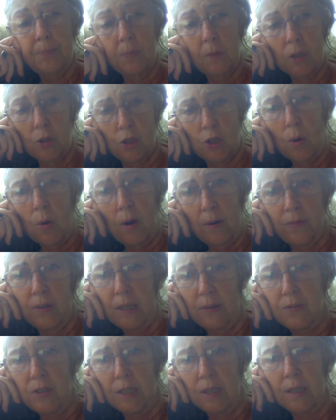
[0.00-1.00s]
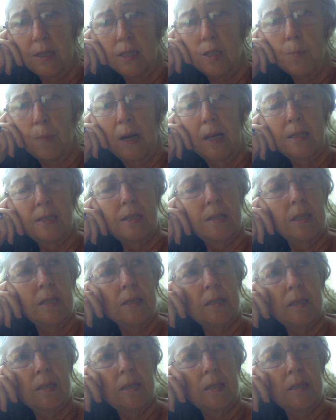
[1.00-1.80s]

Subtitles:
So I've lived in these places.